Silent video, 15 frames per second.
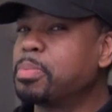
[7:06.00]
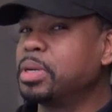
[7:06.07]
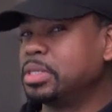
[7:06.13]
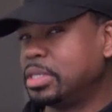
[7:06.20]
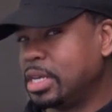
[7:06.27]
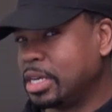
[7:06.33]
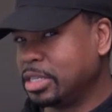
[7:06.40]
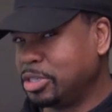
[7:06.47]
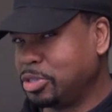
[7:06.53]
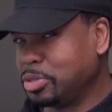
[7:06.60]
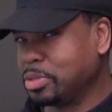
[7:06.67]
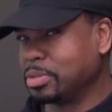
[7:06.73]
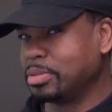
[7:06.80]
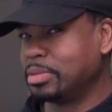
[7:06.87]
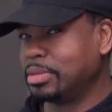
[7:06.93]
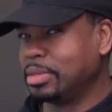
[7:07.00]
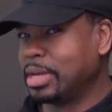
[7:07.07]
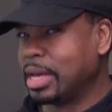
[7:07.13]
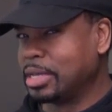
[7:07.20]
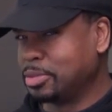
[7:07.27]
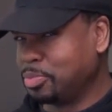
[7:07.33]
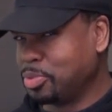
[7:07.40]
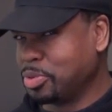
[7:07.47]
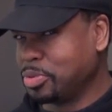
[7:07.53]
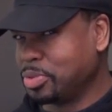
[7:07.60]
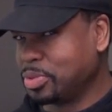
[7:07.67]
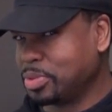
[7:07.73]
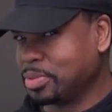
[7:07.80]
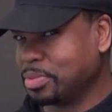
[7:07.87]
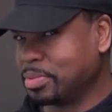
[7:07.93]
potential as
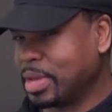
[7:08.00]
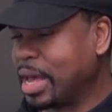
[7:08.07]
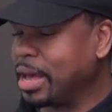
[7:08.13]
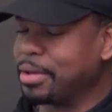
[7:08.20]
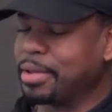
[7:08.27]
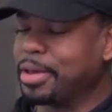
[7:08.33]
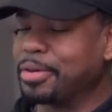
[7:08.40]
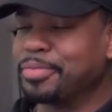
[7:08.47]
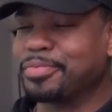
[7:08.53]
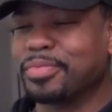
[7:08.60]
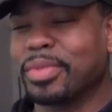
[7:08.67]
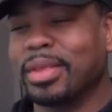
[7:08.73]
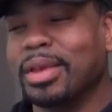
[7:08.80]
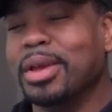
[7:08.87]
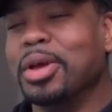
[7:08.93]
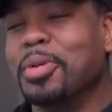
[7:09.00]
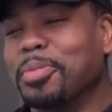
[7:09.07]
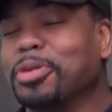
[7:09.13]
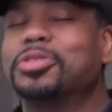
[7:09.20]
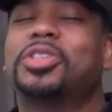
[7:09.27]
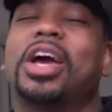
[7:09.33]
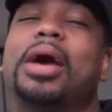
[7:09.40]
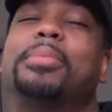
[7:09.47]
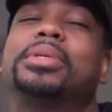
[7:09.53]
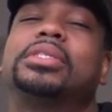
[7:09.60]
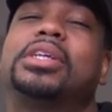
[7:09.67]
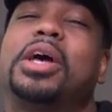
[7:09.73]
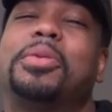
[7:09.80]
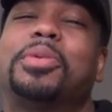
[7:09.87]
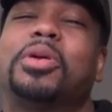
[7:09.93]
Bruce. I don't know. Post
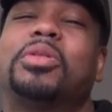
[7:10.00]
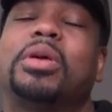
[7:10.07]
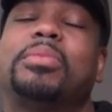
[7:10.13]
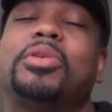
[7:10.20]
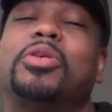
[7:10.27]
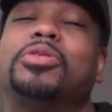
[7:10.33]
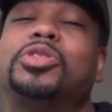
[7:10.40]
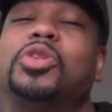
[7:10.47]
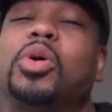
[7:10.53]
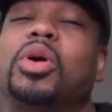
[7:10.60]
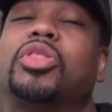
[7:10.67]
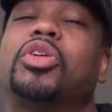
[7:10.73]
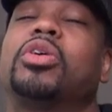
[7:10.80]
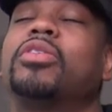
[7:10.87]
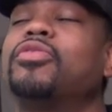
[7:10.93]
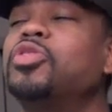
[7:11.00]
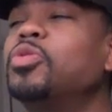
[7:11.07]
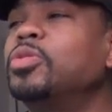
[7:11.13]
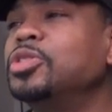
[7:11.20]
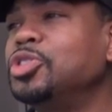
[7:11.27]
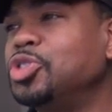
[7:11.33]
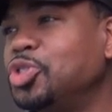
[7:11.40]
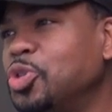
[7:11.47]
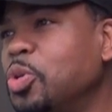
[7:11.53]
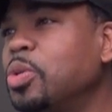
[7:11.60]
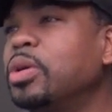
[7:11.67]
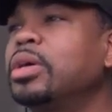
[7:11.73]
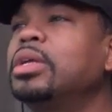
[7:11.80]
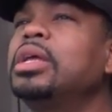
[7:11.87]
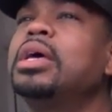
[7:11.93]
comments down below. Let me know what you all thought. If you
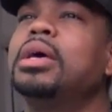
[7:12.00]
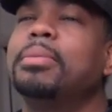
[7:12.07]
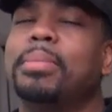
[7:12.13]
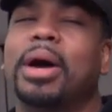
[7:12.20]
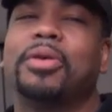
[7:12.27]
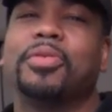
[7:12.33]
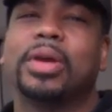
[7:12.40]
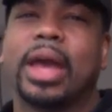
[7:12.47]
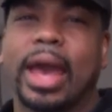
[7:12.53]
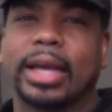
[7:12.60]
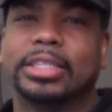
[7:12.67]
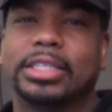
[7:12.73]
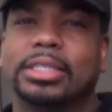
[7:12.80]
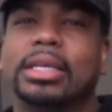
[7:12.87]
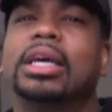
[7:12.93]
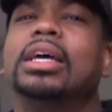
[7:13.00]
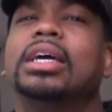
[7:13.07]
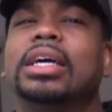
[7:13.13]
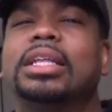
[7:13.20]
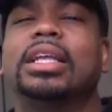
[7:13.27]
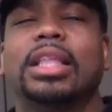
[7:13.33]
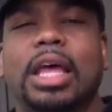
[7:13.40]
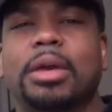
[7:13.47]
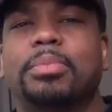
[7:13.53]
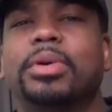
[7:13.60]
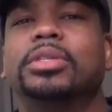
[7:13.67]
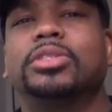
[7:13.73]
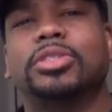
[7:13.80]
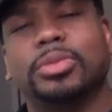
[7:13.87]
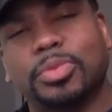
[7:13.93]
enjoyed my reaction, hit the like
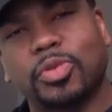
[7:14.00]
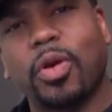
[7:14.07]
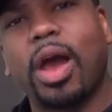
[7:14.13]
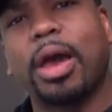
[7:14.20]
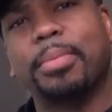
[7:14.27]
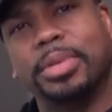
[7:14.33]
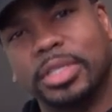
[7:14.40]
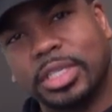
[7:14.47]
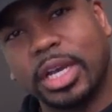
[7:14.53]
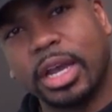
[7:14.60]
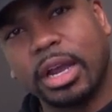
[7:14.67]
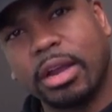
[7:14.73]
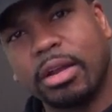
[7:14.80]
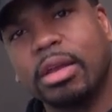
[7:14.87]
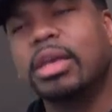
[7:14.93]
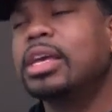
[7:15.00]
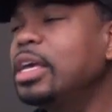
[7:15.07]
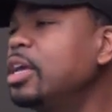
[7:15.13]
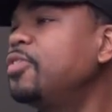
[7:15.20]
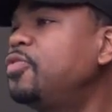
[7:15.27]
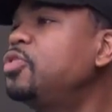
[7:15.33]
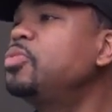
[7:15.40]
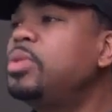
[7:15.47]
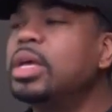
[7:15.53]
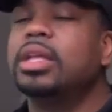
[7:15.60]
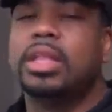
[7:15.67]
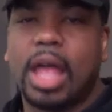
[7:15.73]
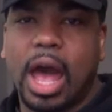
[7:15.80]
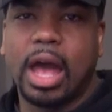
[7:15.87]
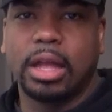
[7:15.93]
button, subscribe, and share. If you
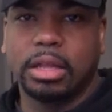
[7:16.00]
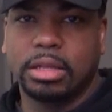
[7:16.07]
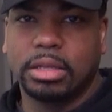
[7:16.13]
did not,